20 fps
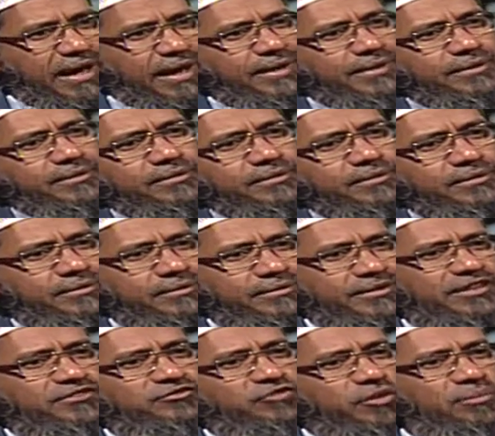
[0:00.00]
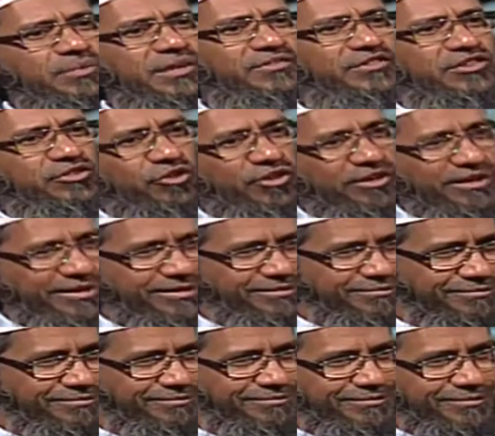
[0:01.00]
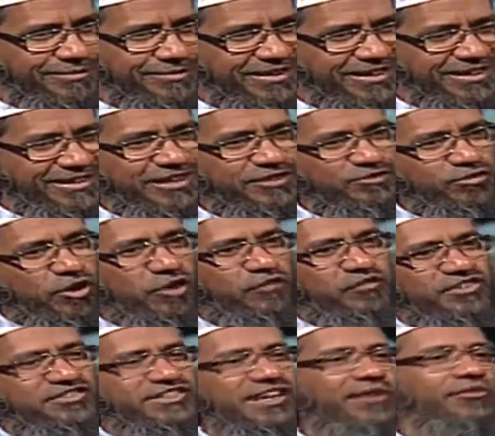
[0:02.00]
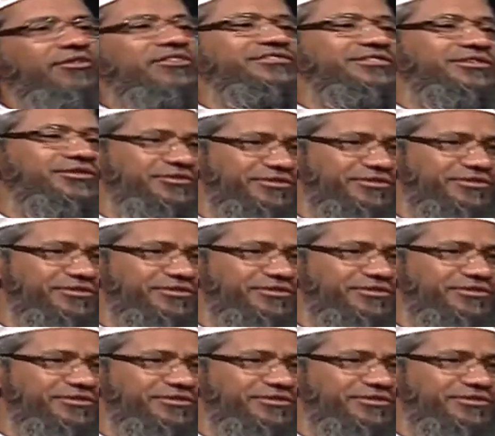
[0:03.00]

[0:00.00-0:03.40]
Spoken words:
and does not believe in tawheed, does not offer salah, what's